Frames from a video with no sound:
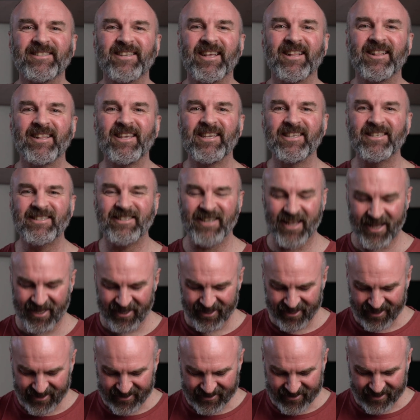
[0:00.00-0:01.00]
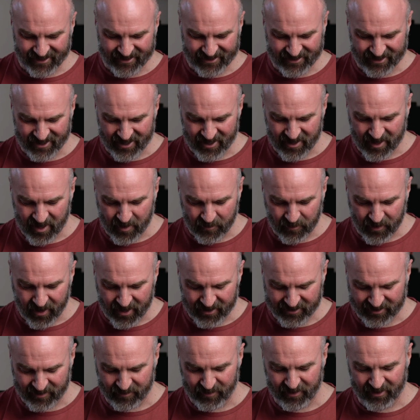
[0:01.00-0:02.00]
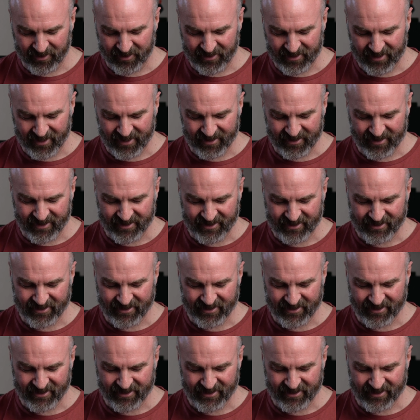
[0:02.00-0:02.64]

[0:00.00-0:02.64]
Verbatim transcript: At least at least it's a, a possibility at this